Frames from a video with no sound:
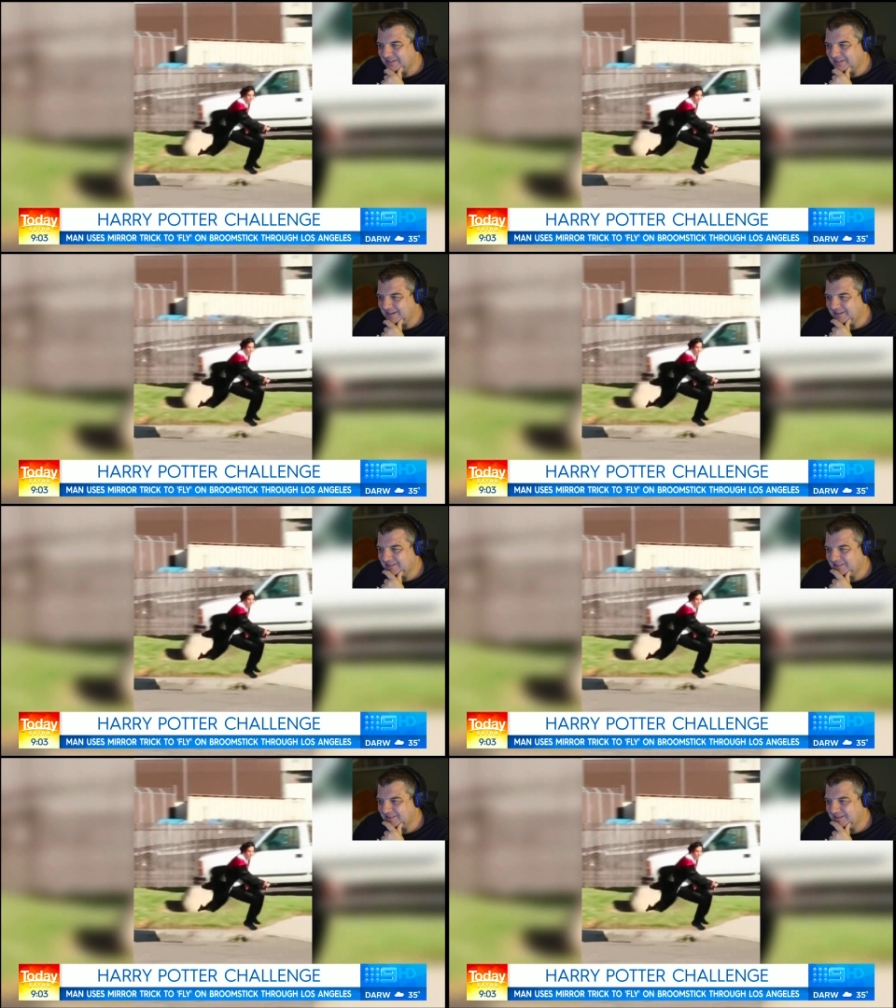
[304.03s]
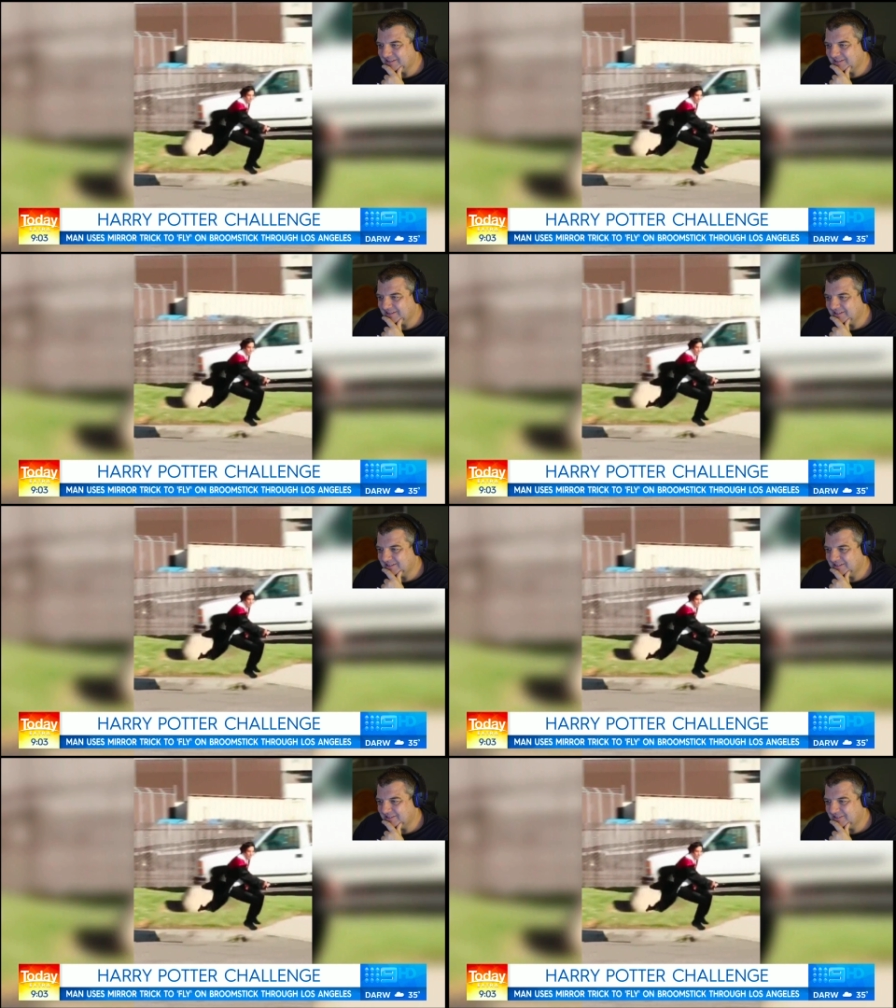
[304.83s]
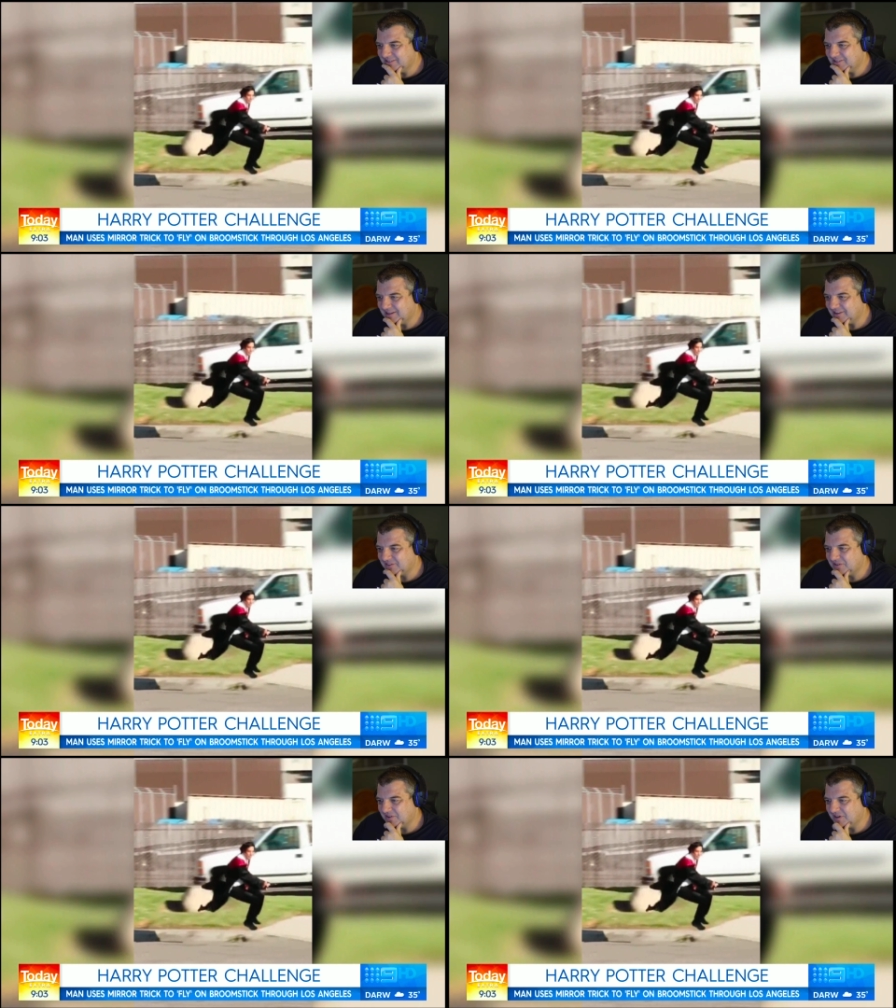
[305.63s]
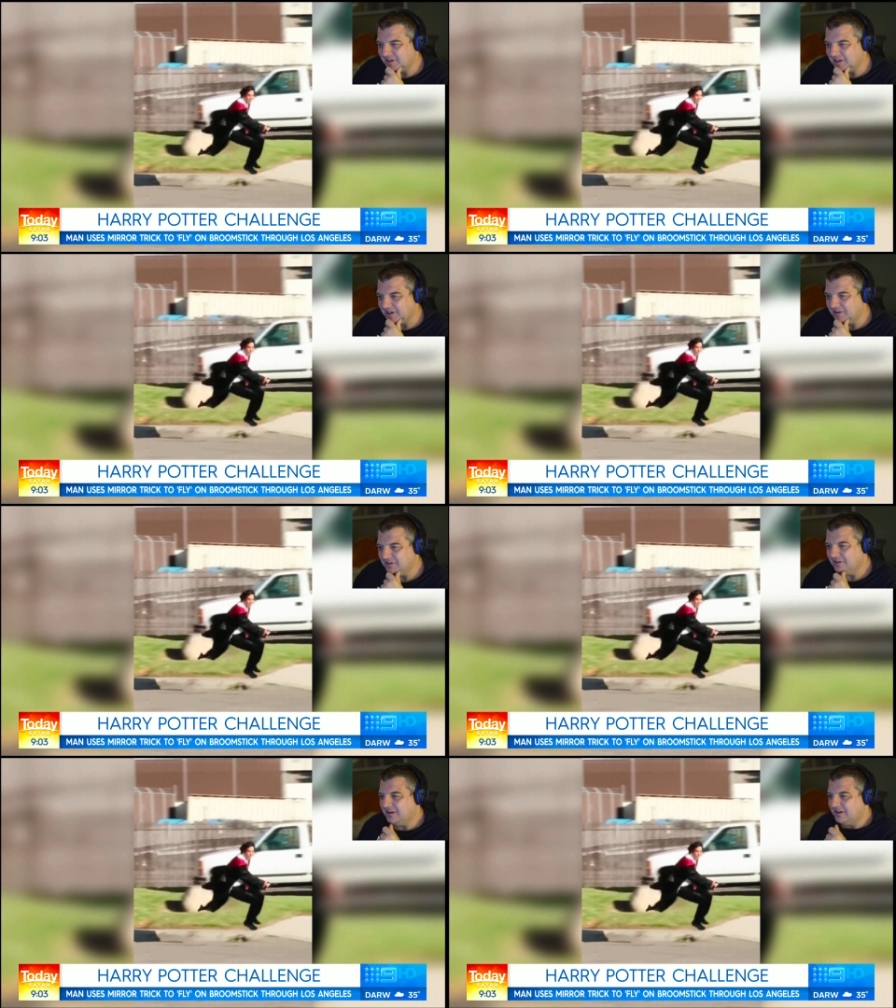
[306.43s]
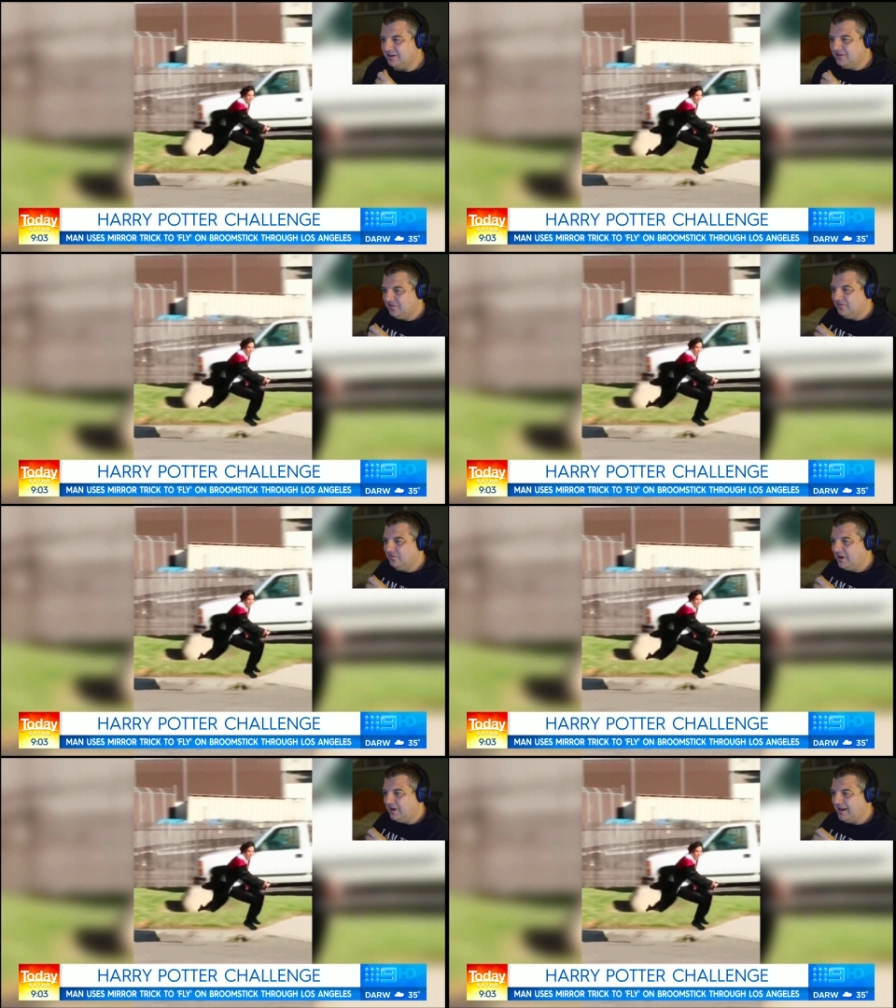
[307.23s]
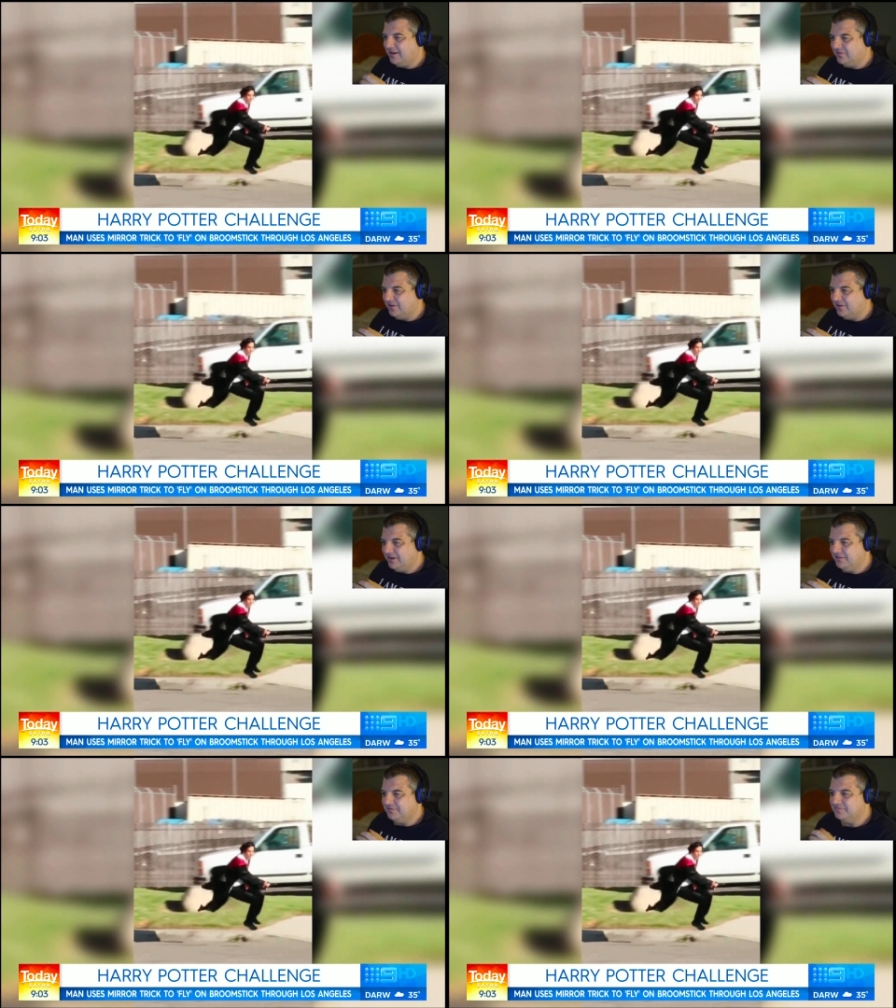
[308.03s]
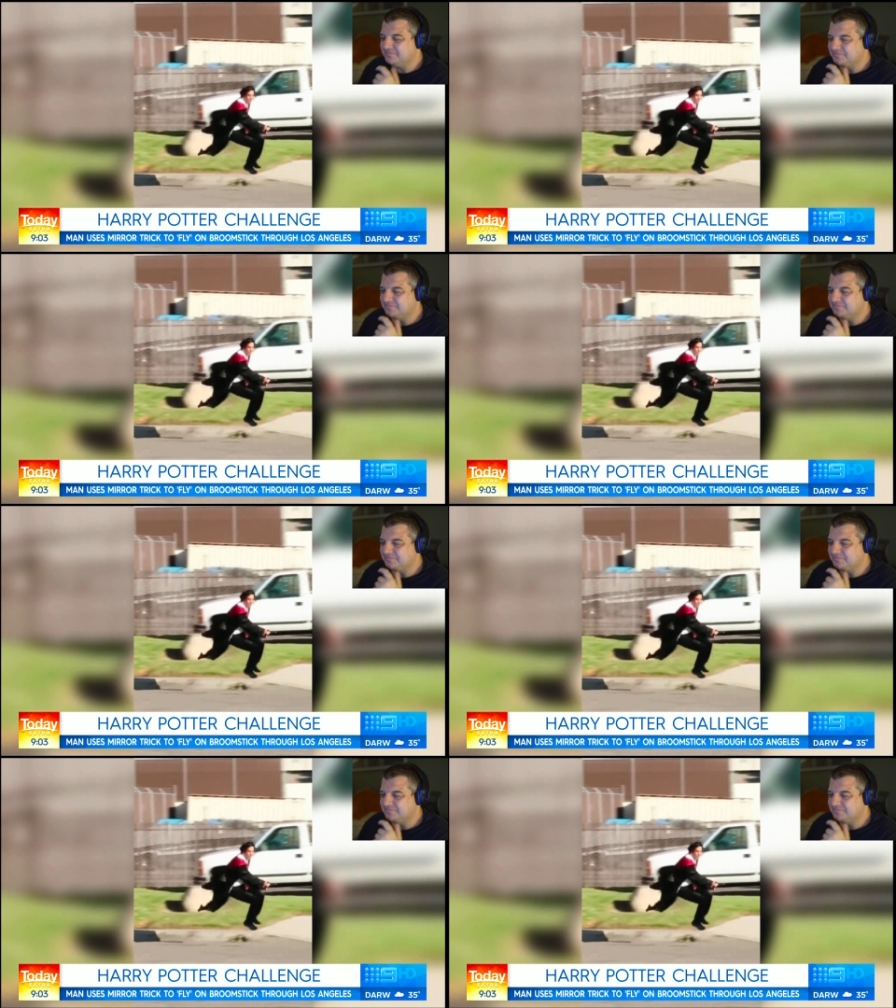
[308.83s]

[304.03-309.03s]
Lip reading: see there, see? That's showing the right hand side.